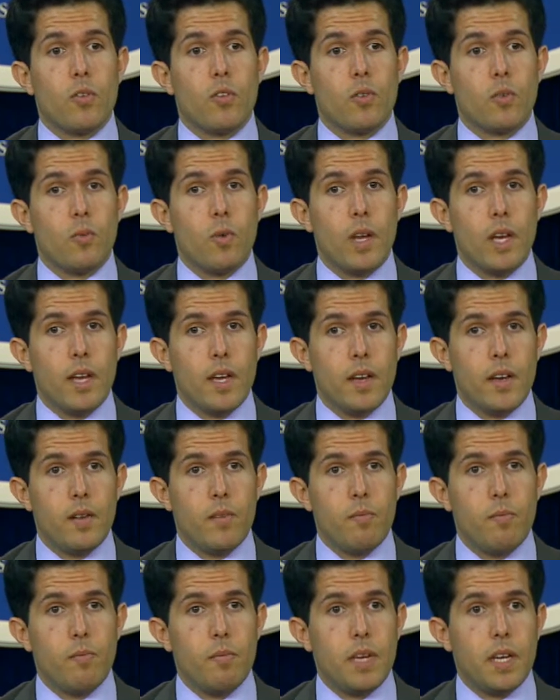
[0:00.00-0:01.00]
to win,
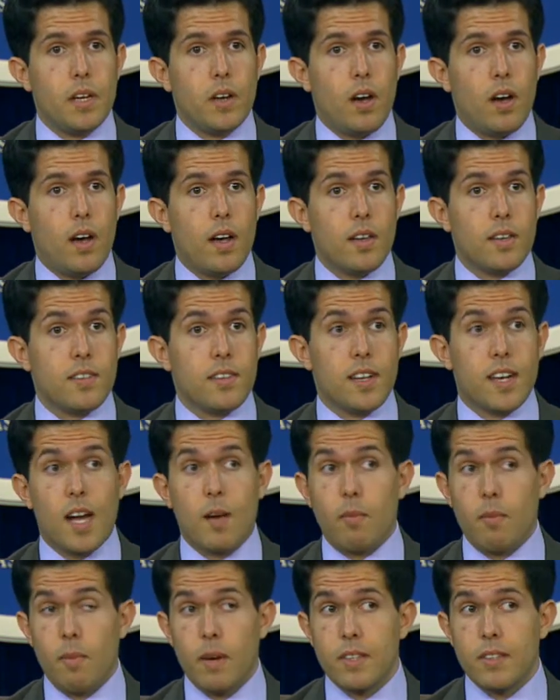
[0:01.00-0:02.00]
because a
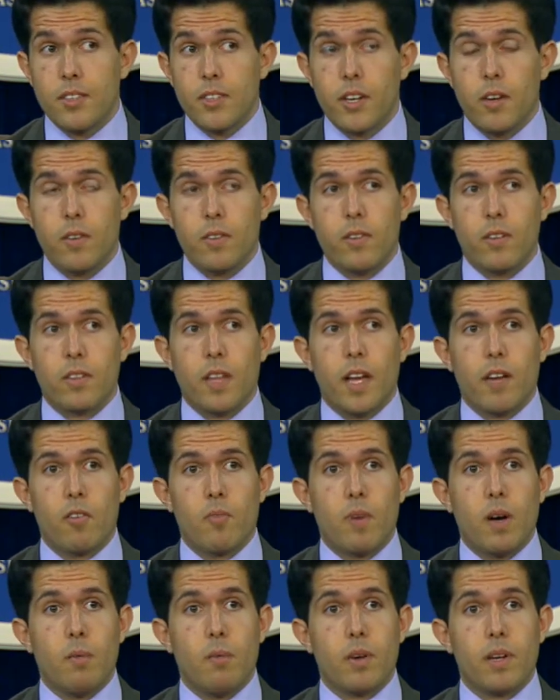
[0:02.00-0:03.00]
couple months ago it looked like
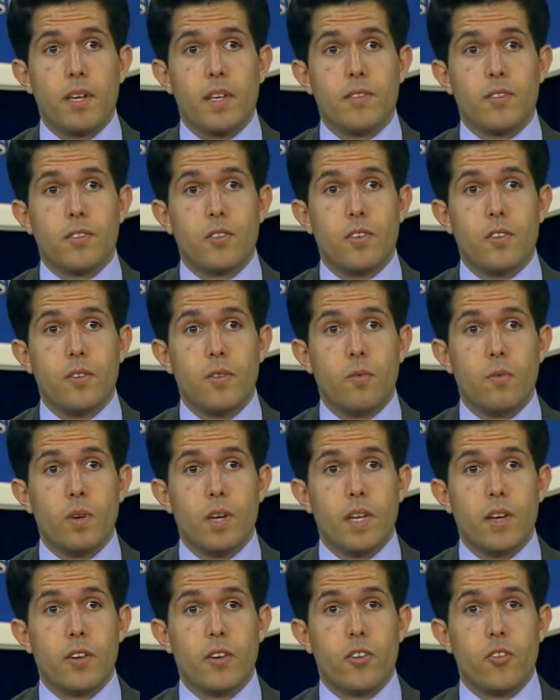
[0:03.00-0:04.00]
Republicans could
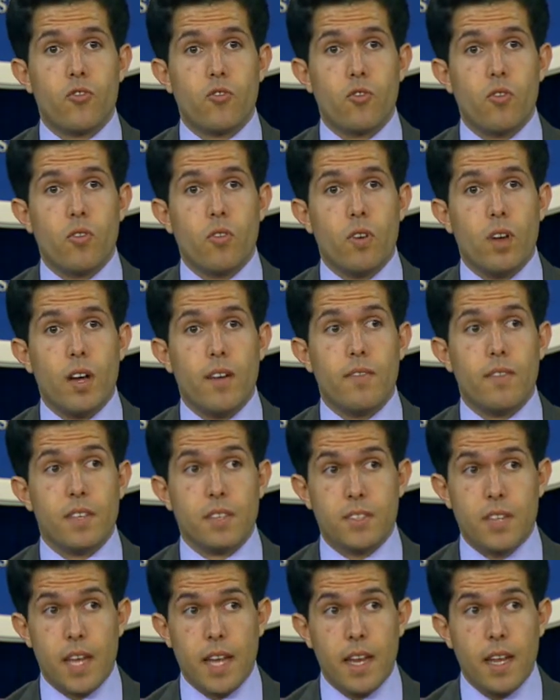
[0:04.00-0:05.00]
win control of the
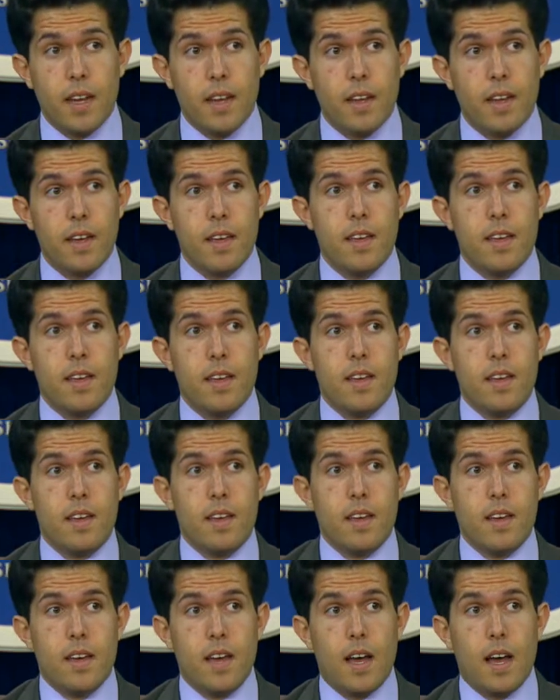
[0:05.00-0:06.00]
Senate
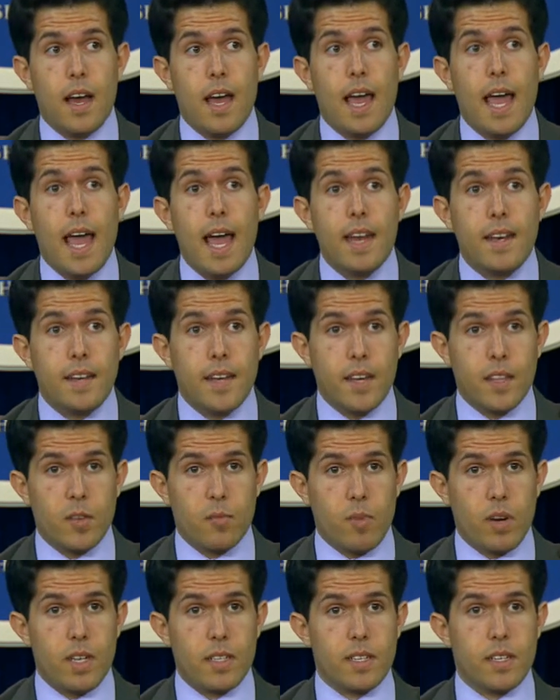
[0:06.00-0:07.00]
and take the
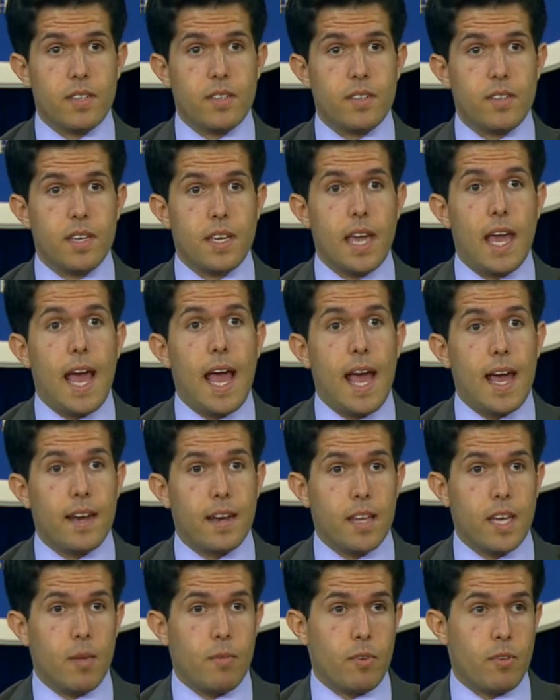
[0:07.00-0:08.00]
presidency
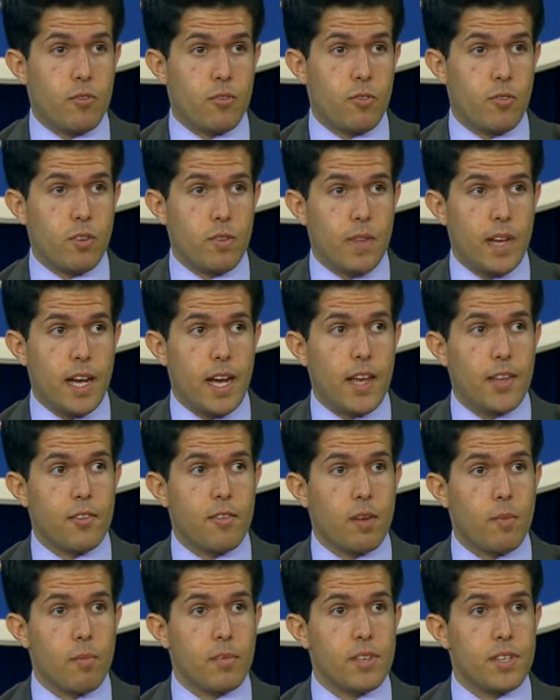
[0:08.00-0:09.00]
and keep control of the House of
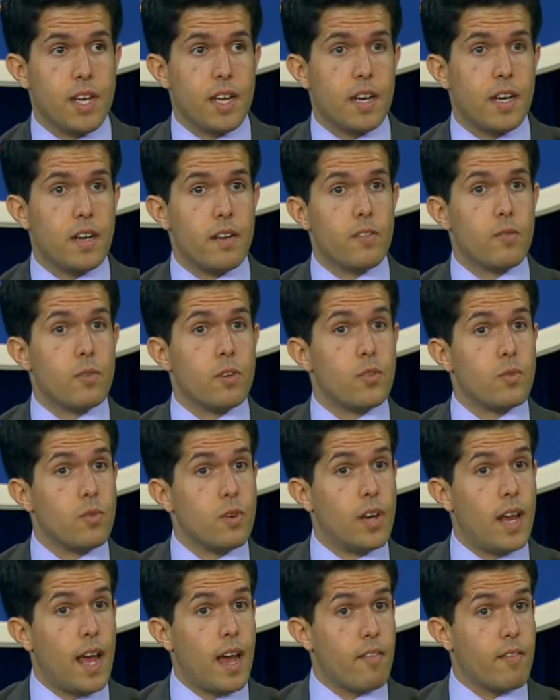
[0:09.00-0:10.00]
Representatives, which
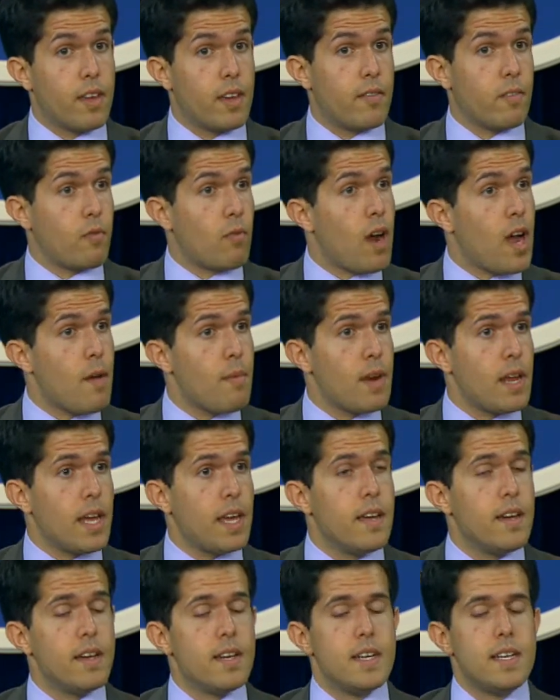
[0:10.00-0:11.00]
would have given Romney